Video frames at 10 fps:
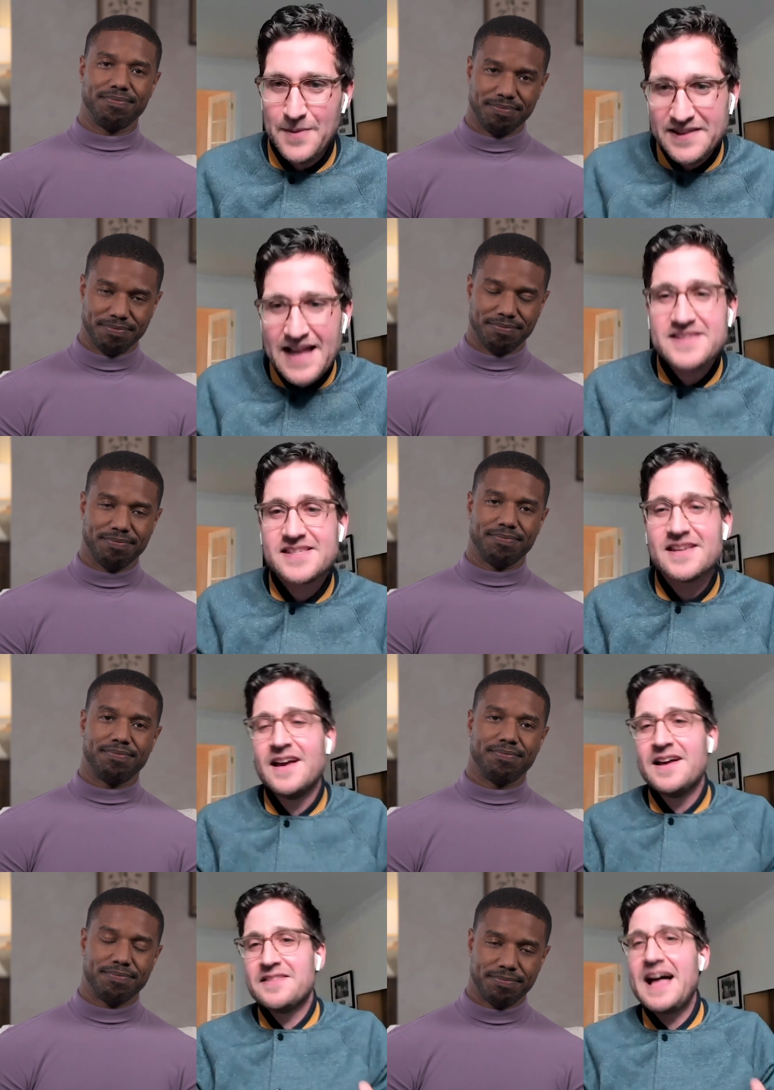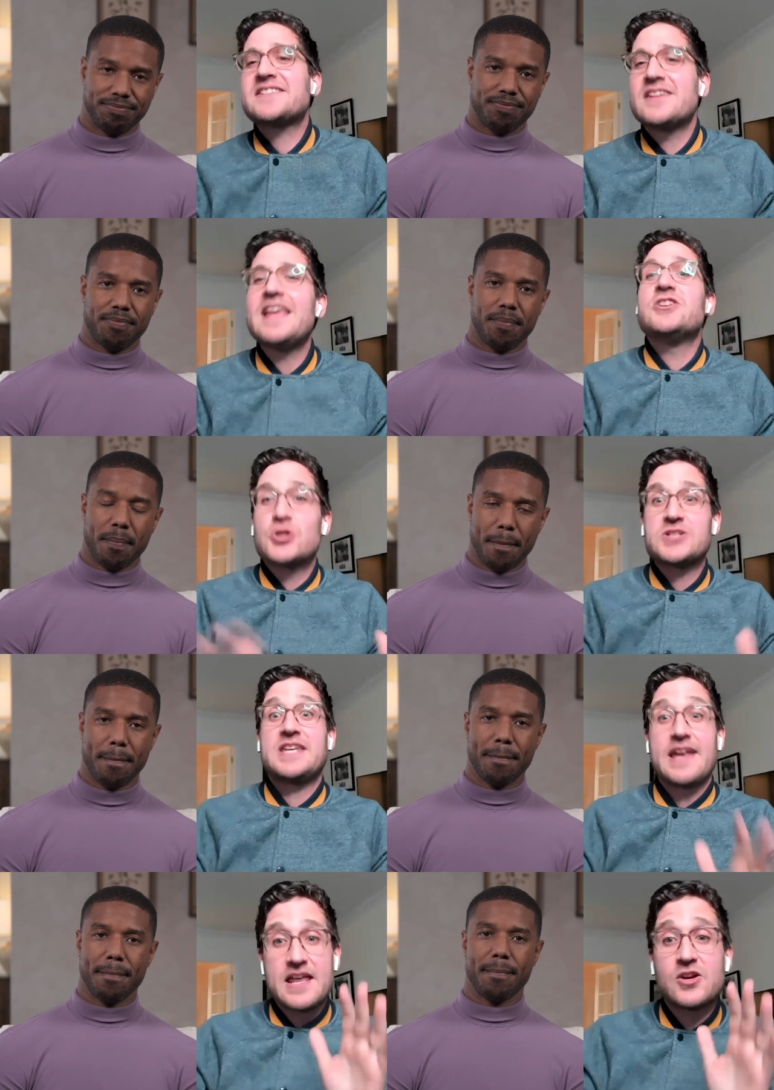Speaker 1: I mean, that's that's an
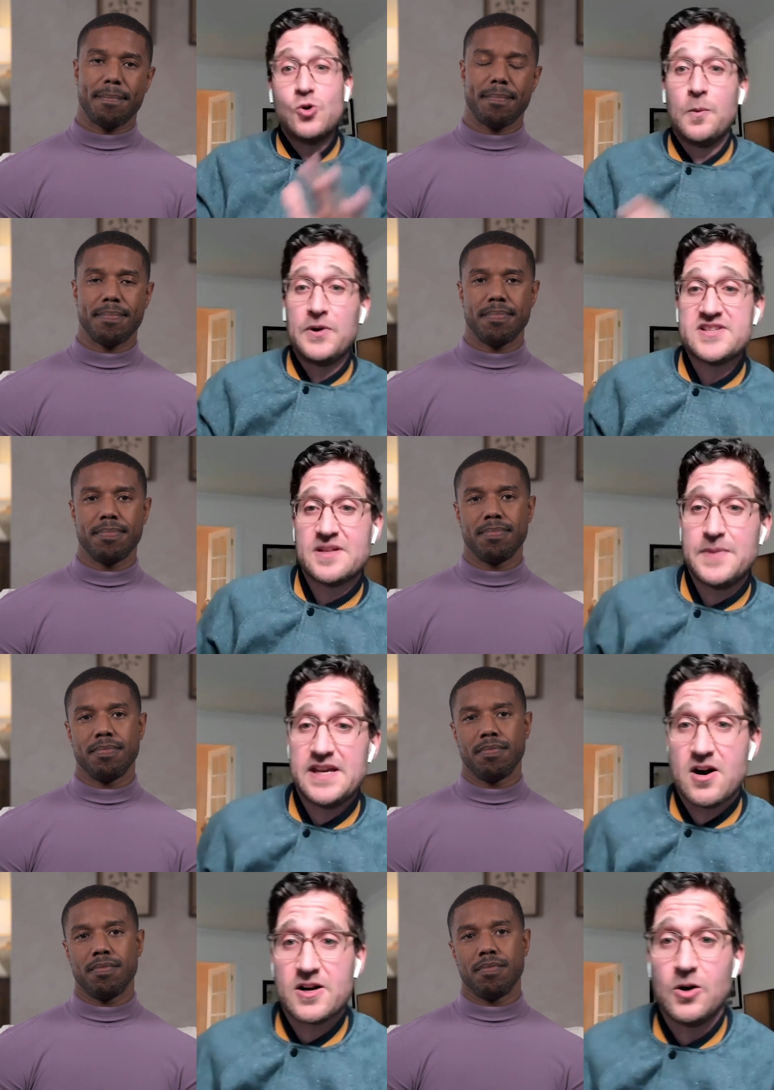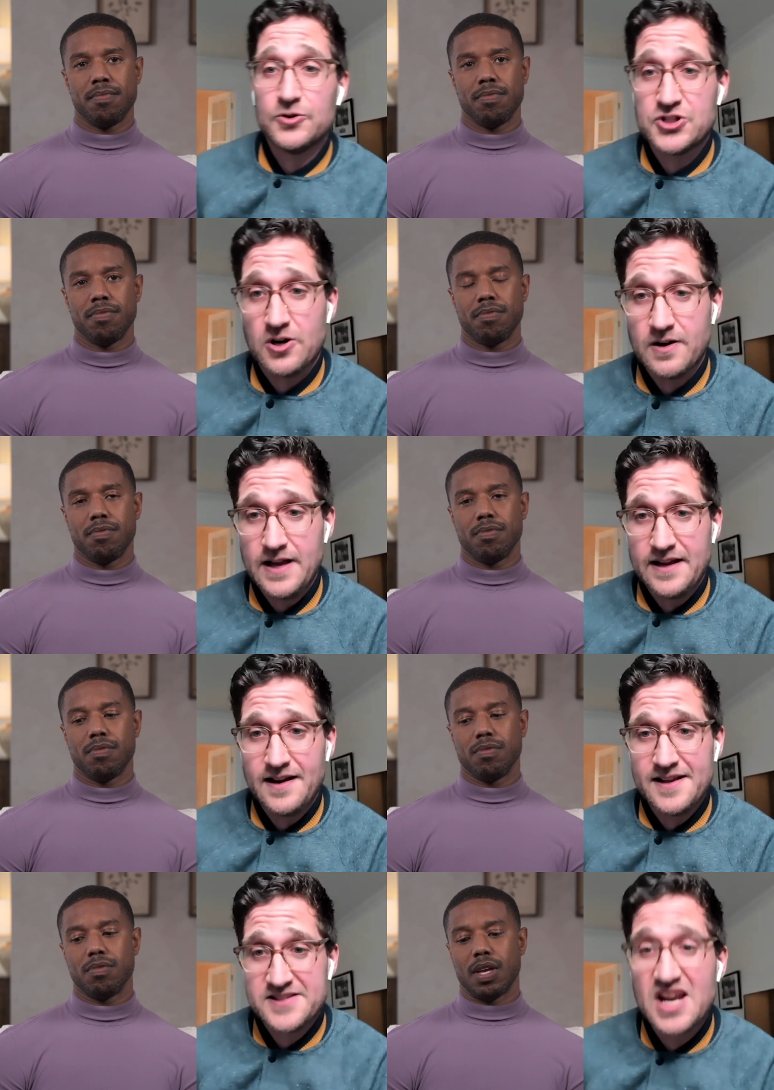interesting and cool place to be in our culture,
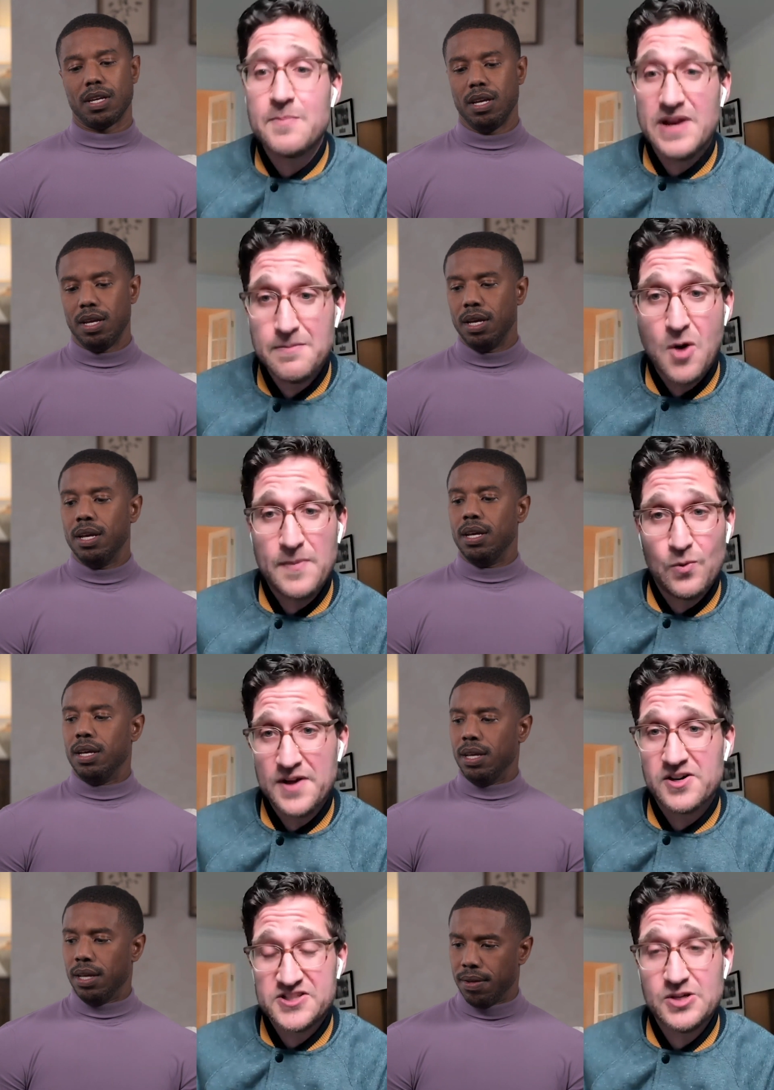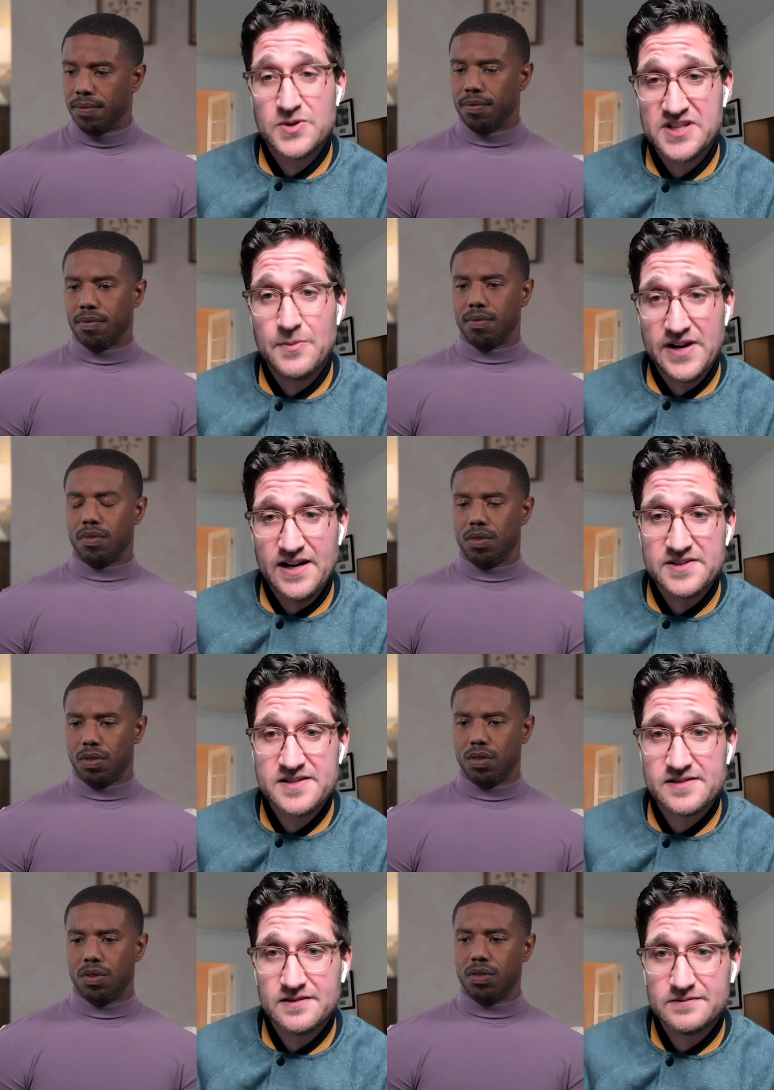and it's going to be a moment whether it's you or someone
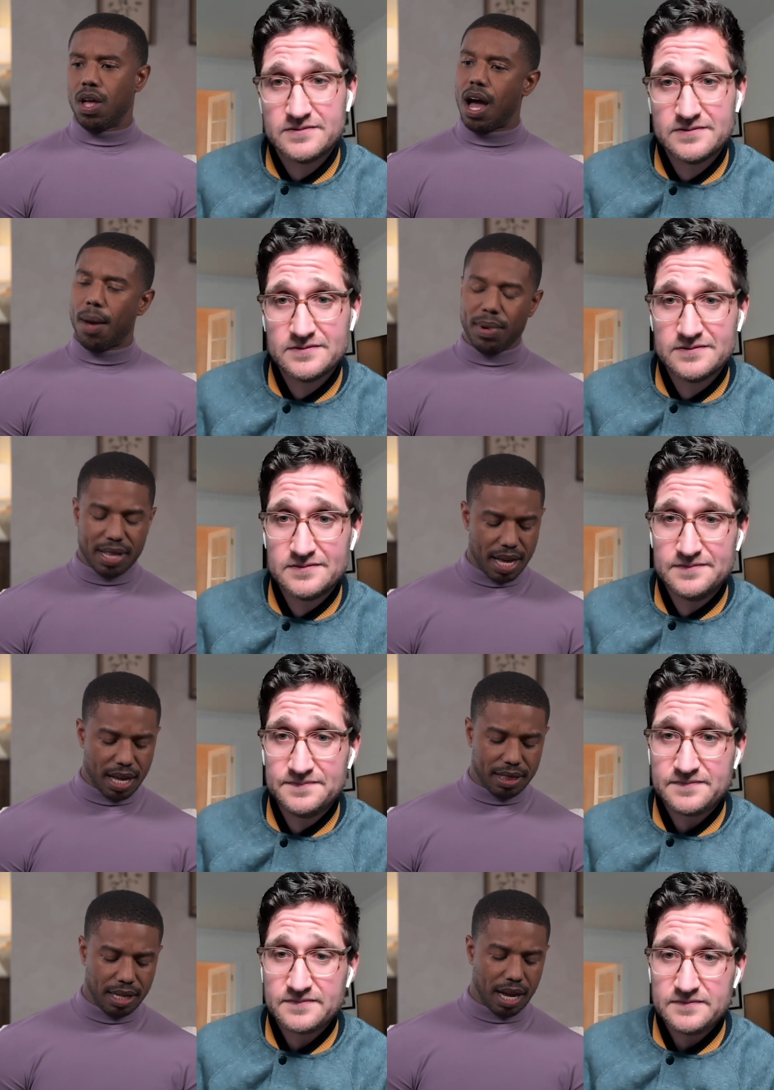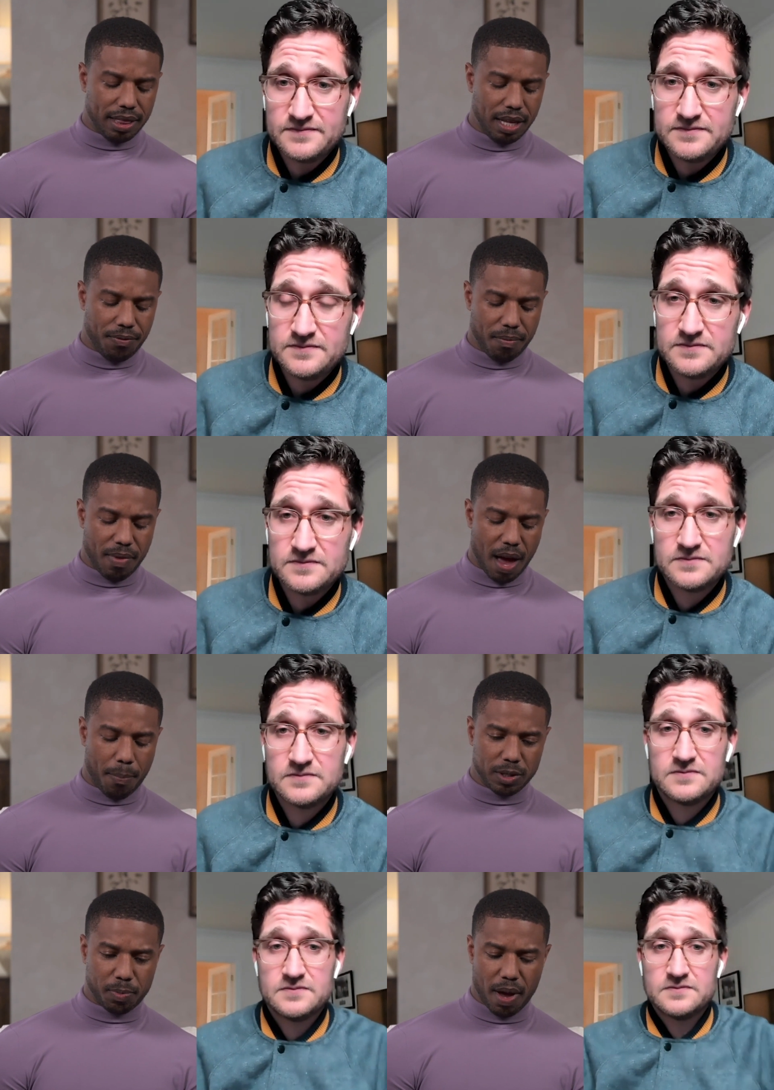else.
Speaker 2: No, I mean that. I think I think from
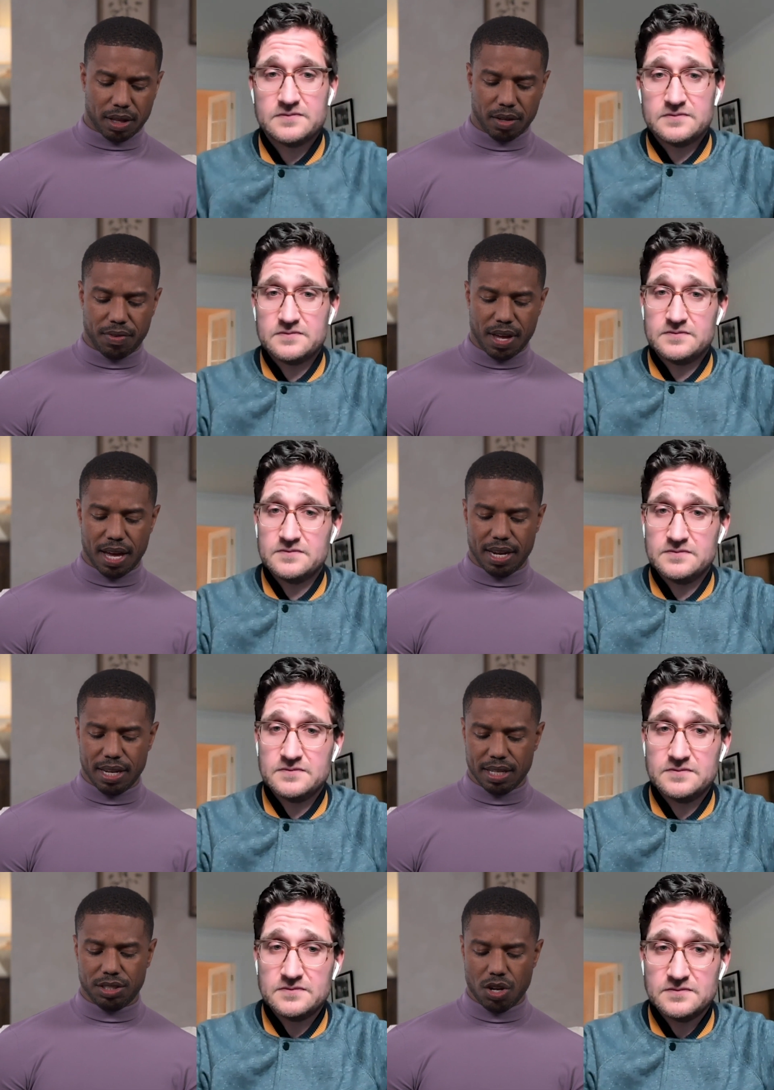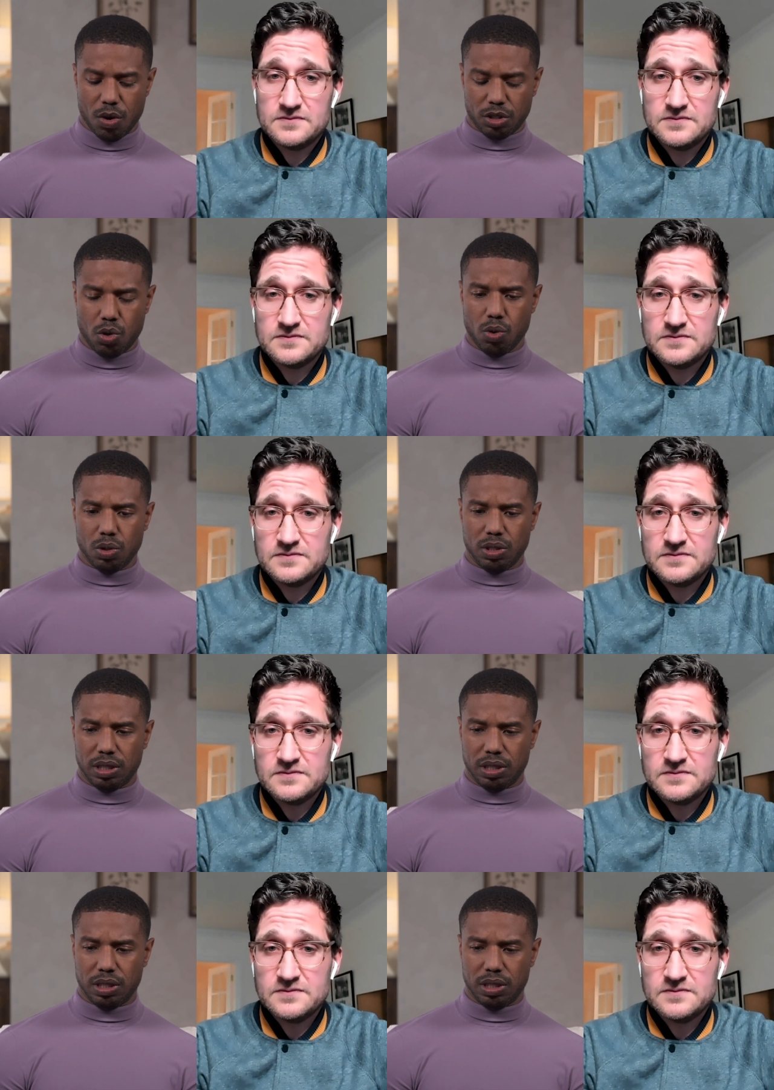that perspective, yeah, it is. You know, it's cool to